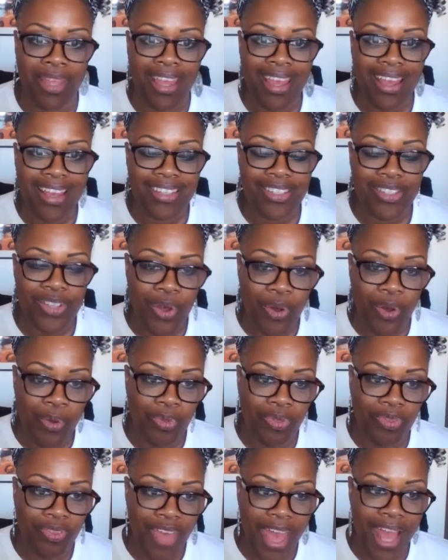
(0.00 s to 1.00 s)
So
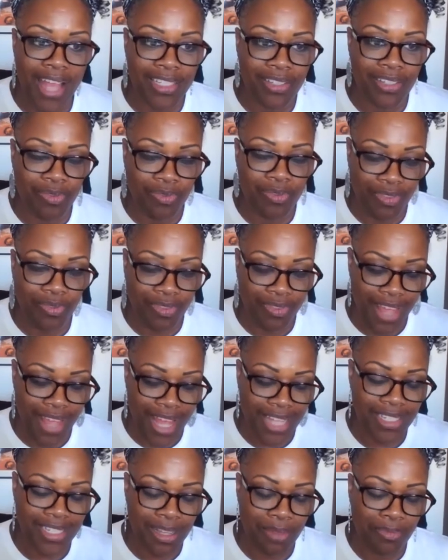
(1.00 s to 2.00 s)
that's
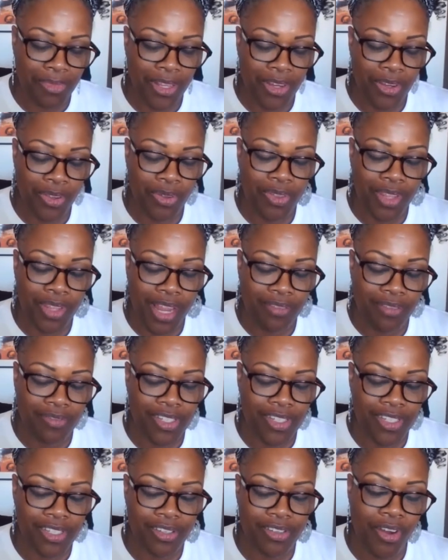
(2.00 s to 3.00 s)
that's something new that I've
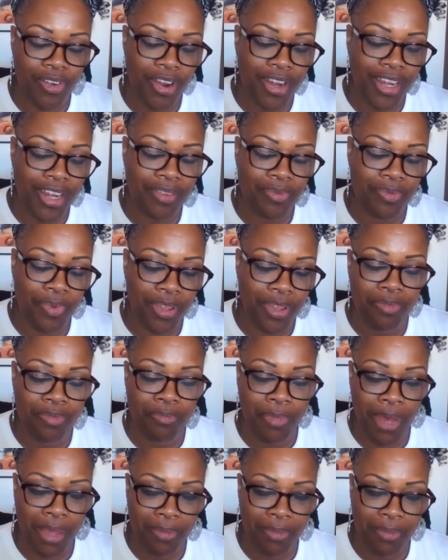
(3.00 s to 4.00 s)
just started with
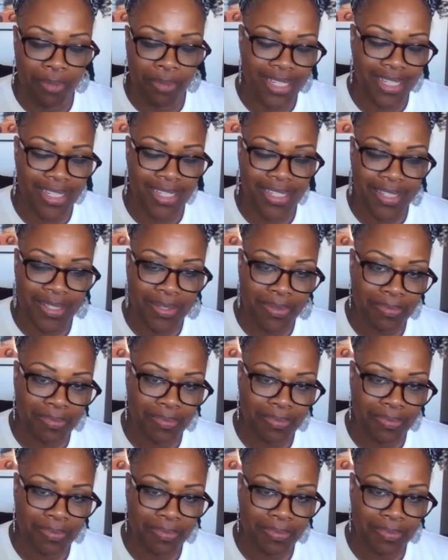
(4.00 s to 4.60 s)
my business.